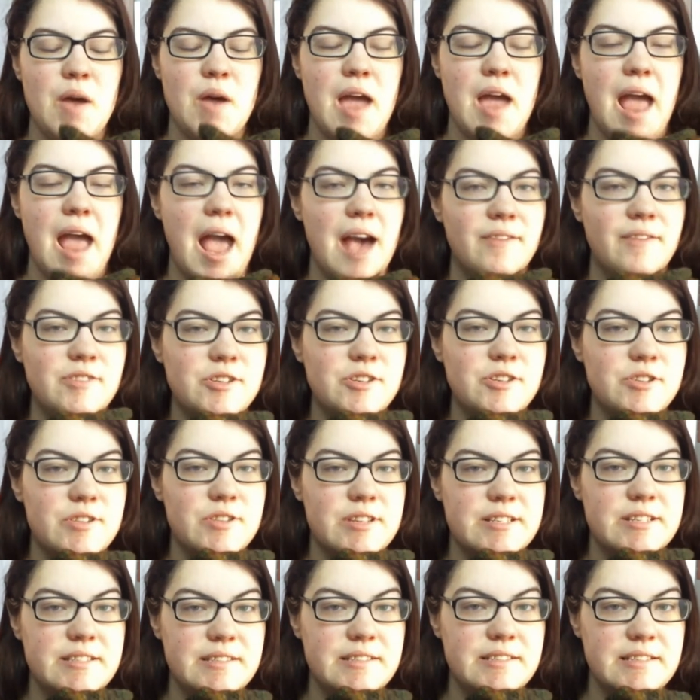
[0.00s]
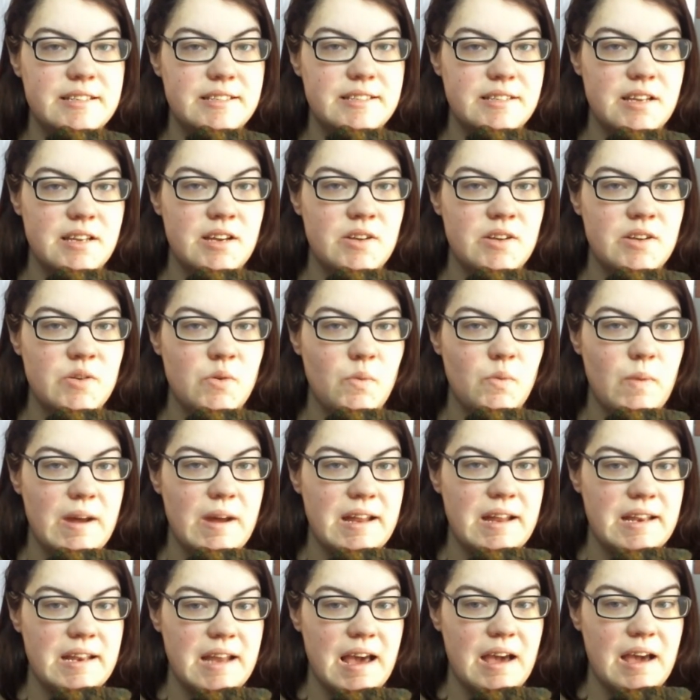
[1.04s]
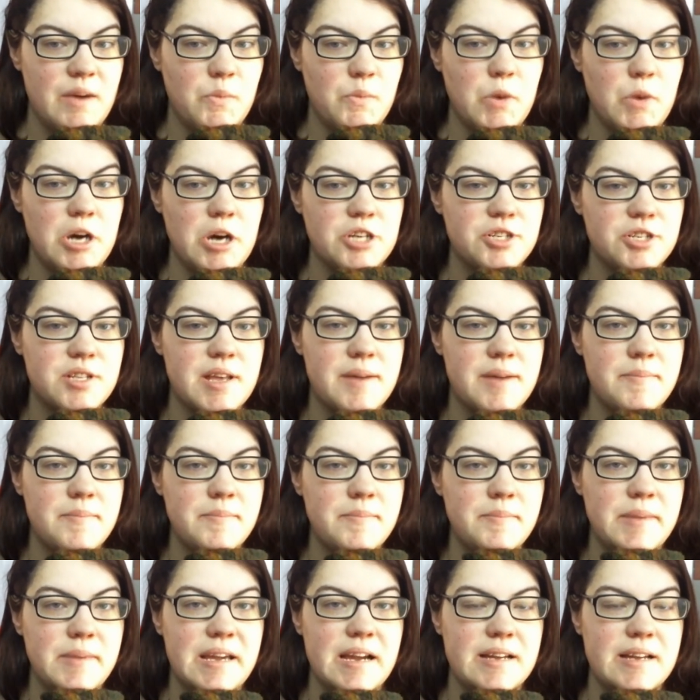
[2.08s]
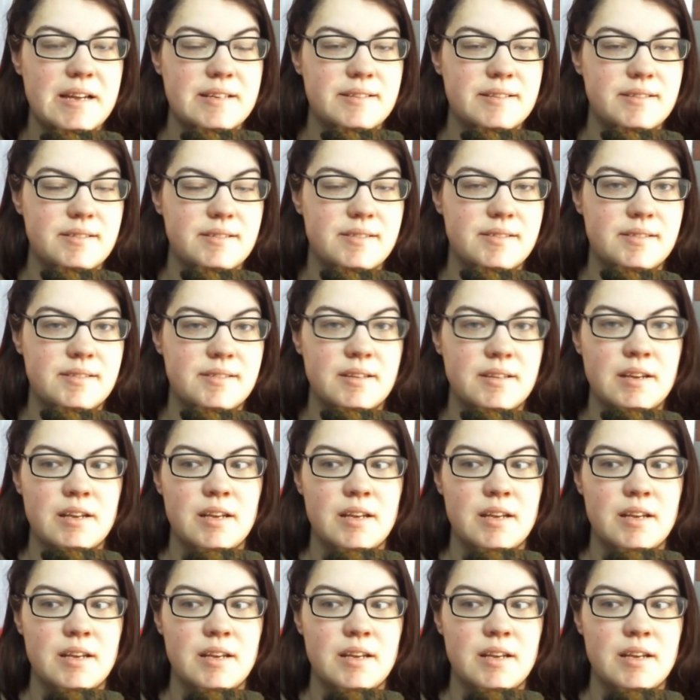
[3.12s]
after this season when I wash them, because